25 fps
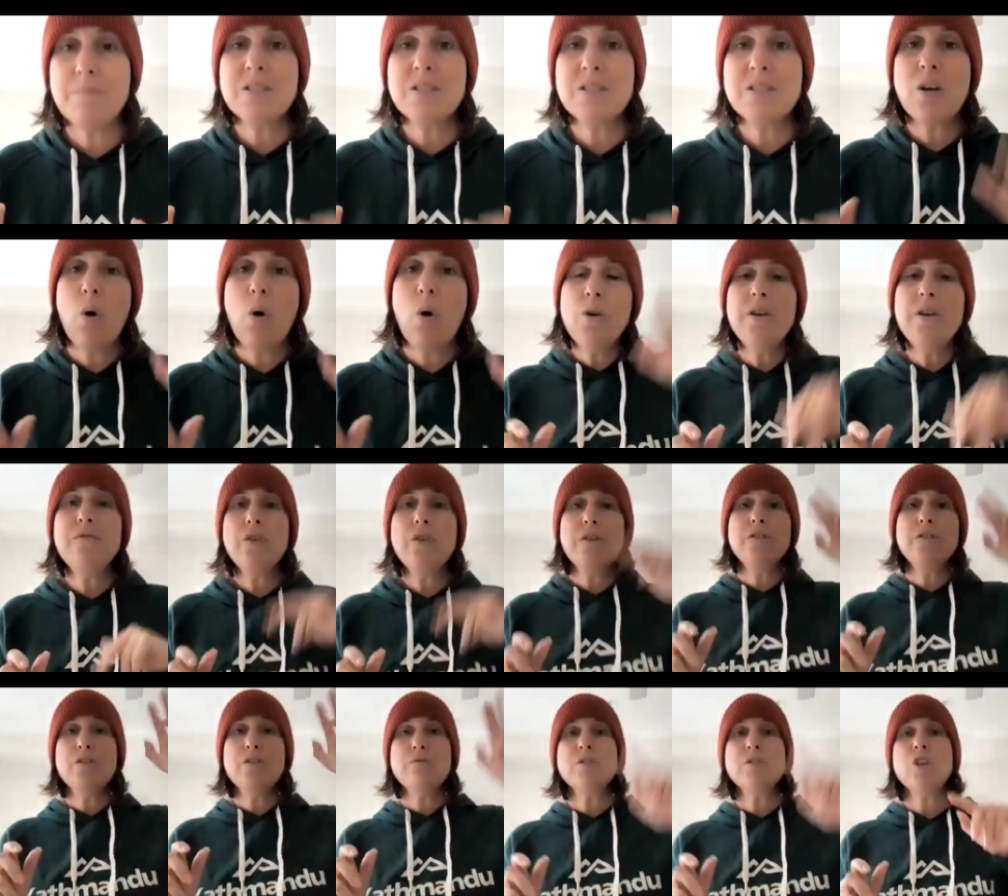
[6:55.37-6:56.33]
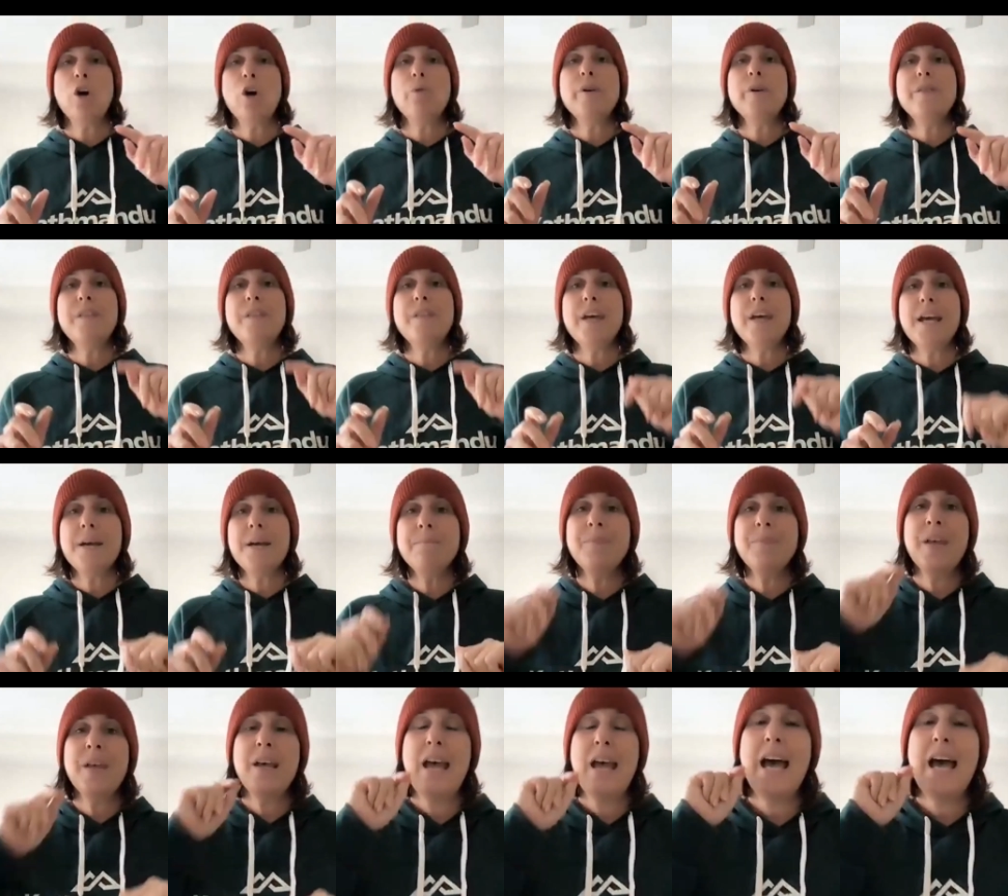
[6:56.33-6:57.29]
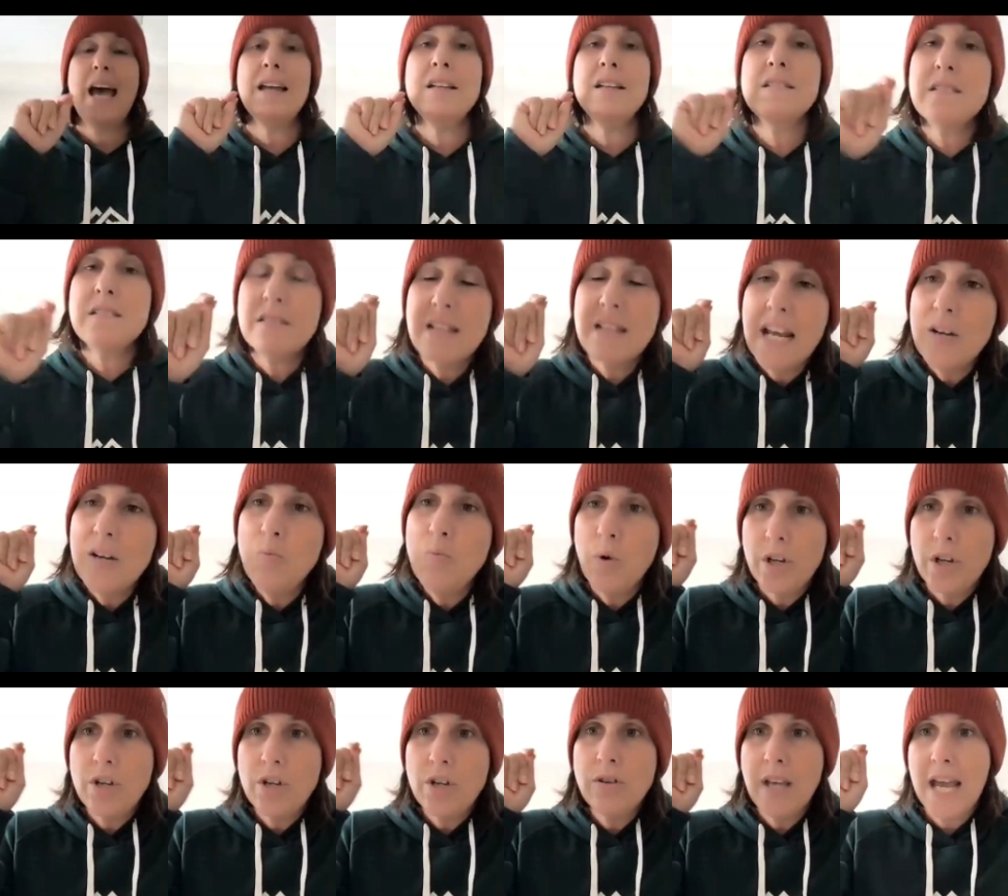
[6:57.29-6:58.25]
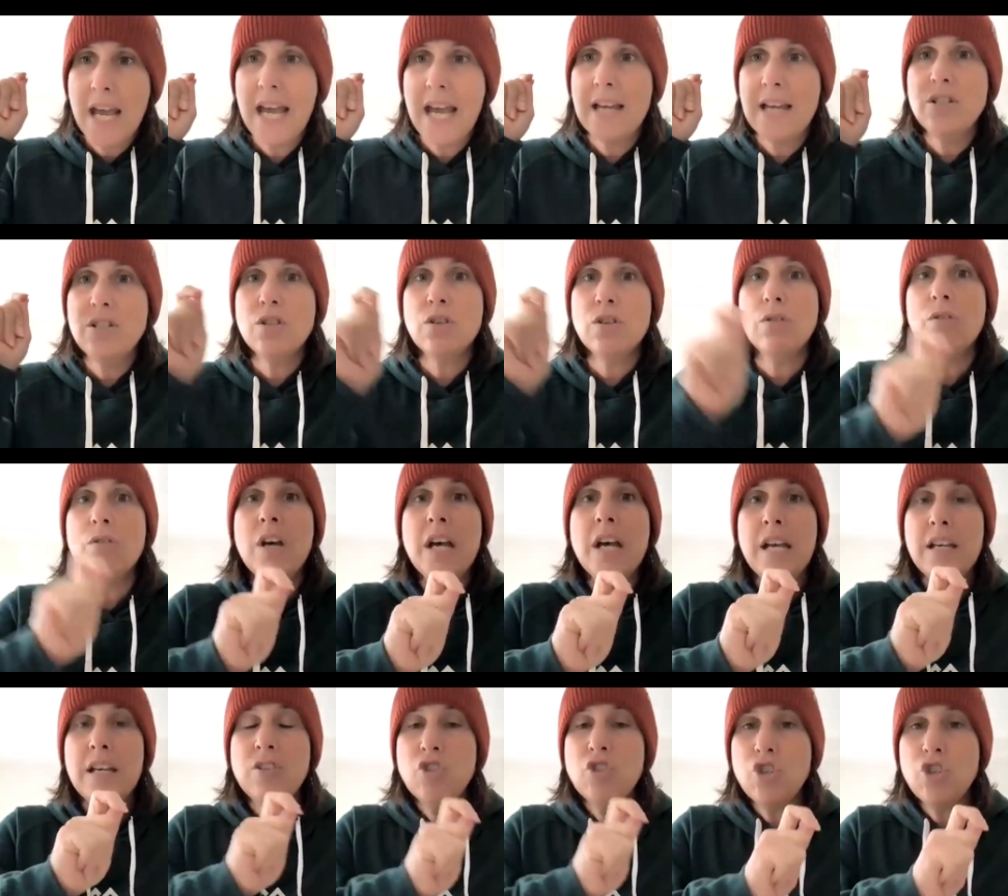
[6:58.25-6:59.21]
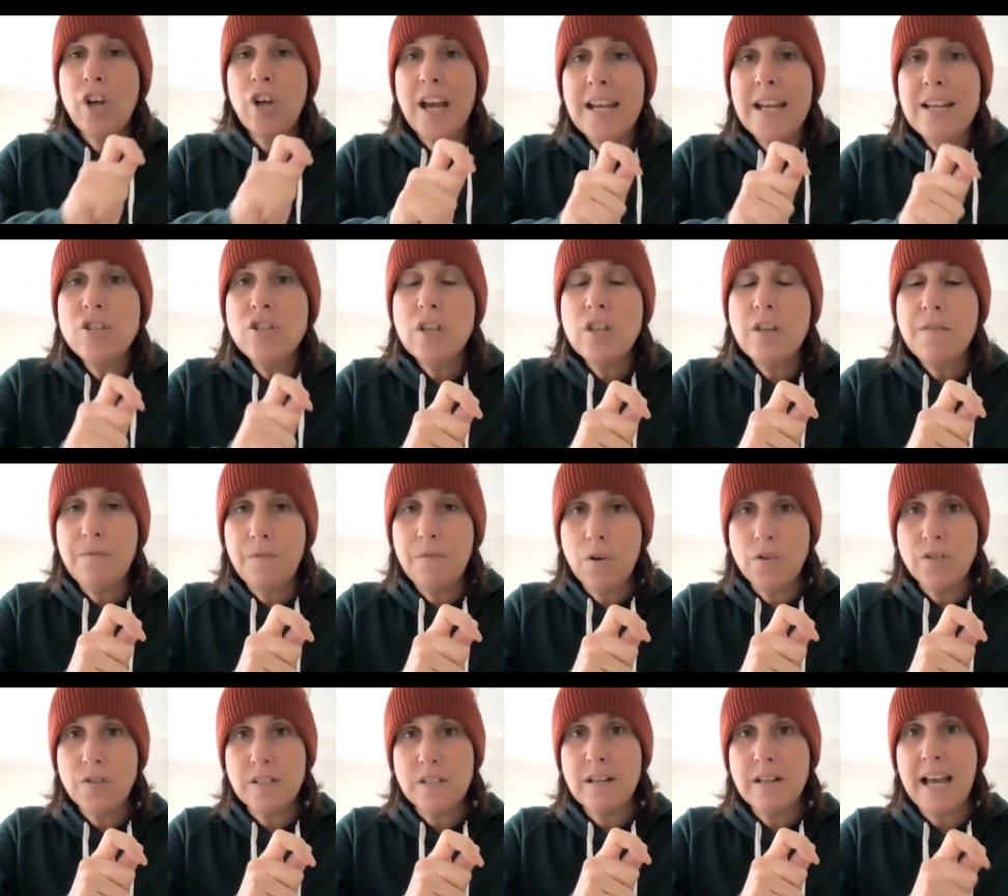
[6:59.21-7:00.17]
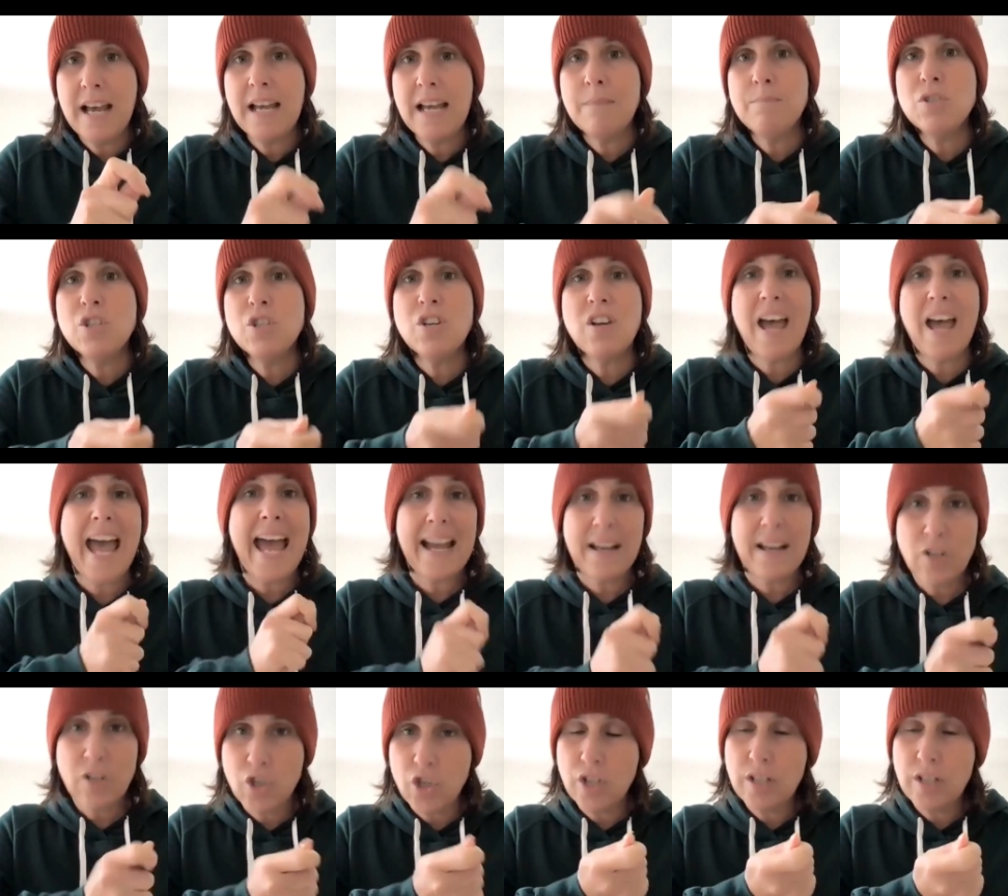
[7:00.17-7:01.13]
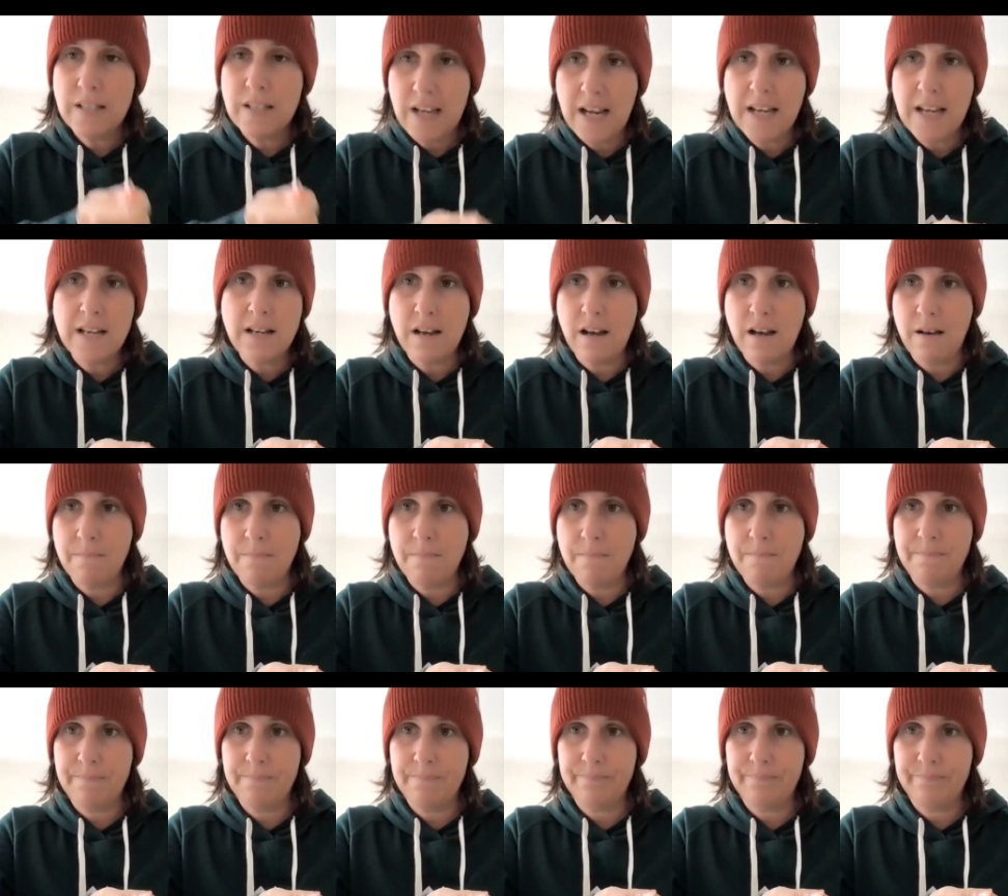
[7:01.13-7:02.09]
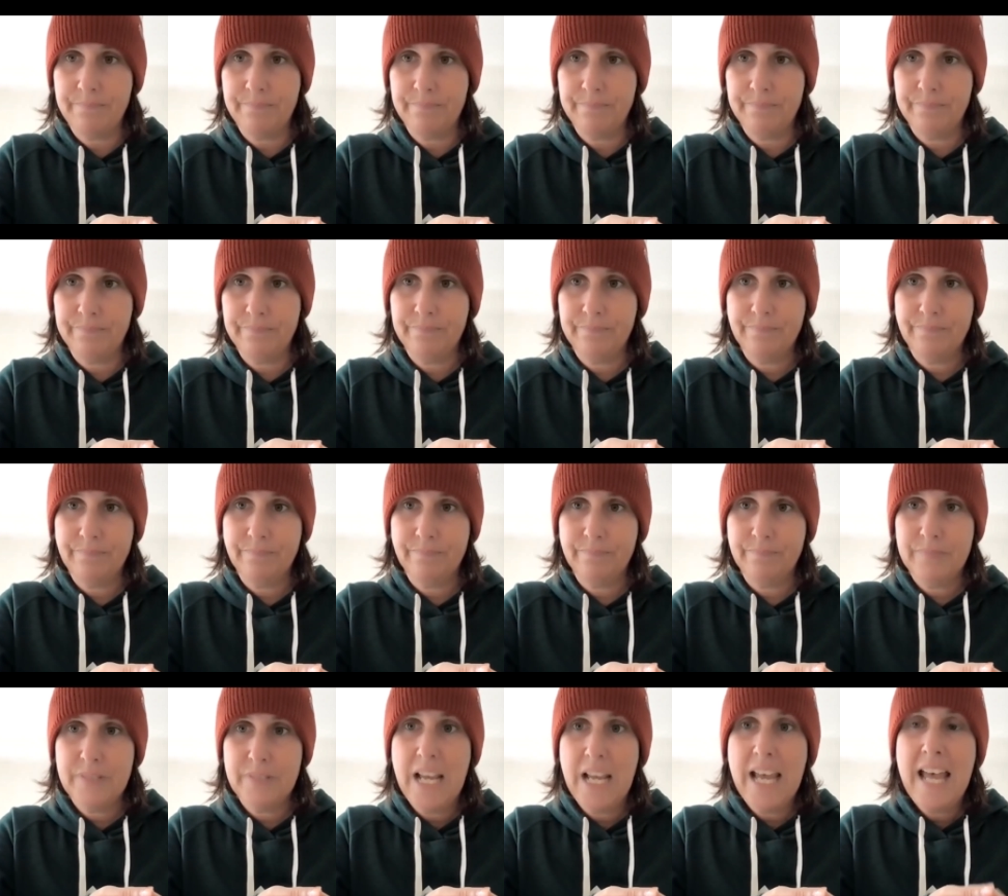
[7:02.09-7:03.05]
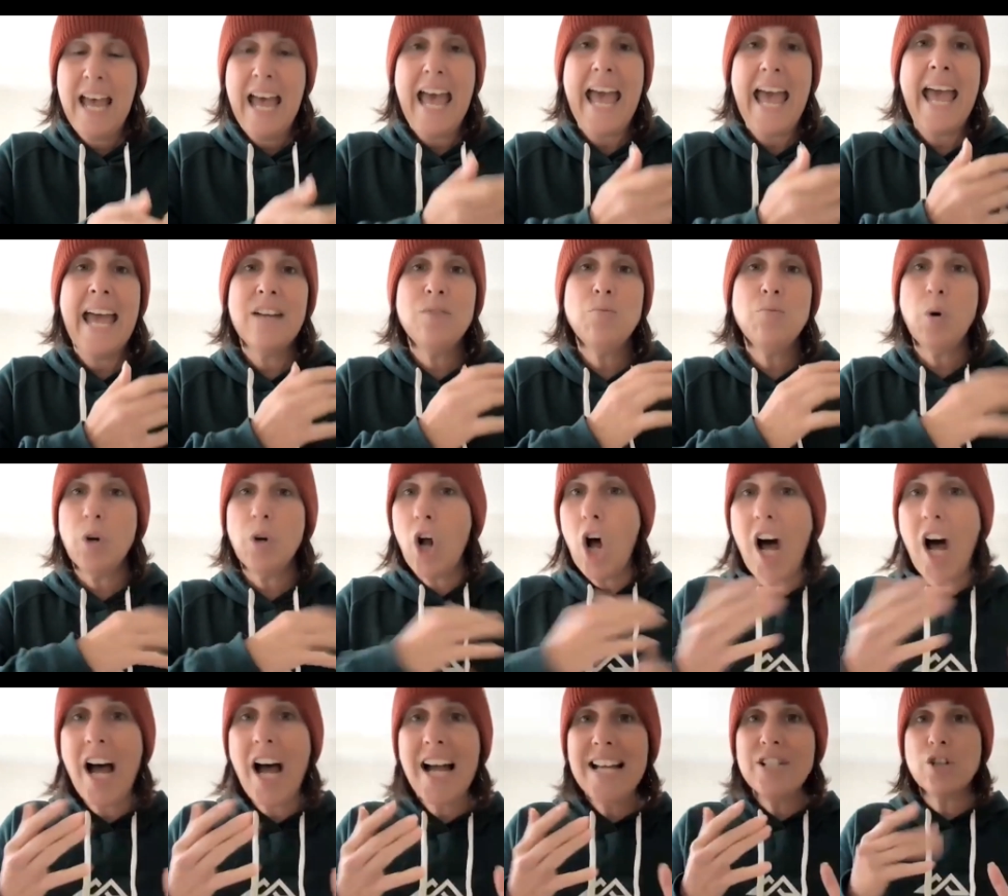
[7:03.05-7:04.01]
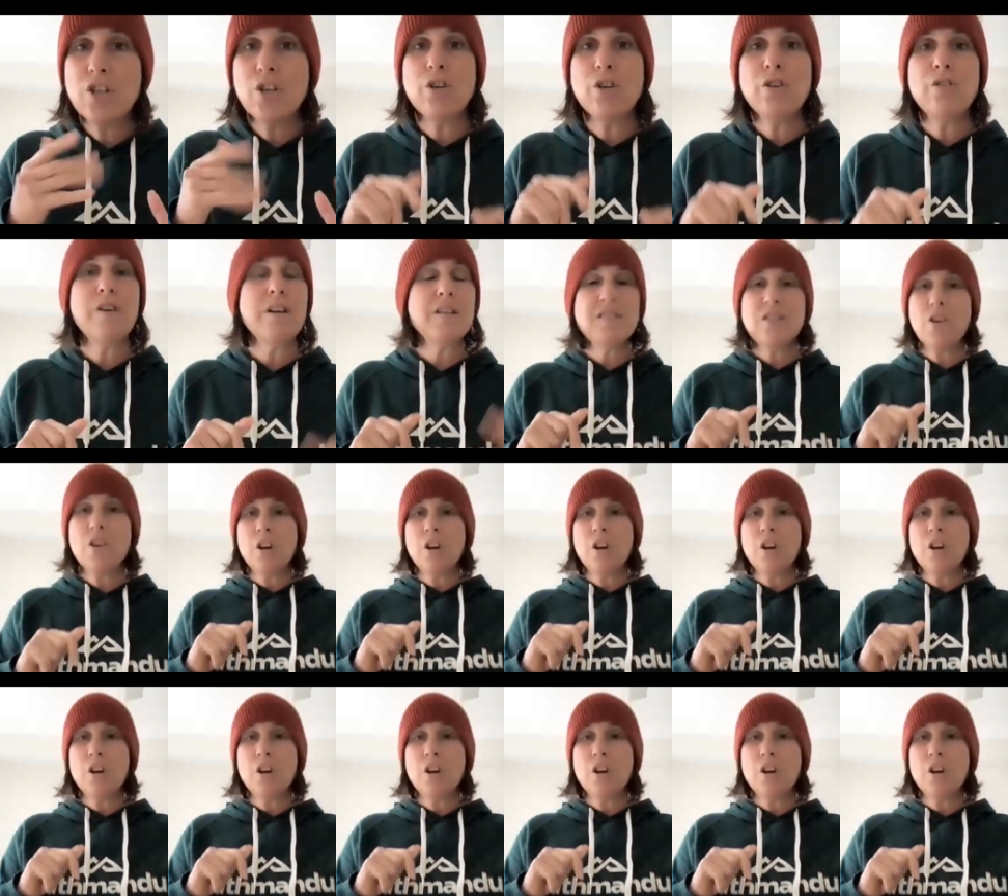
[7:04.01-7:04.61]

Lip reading: So all you've got to do is go in there, and instead what you can do is change their first name to action taker. And what I do, so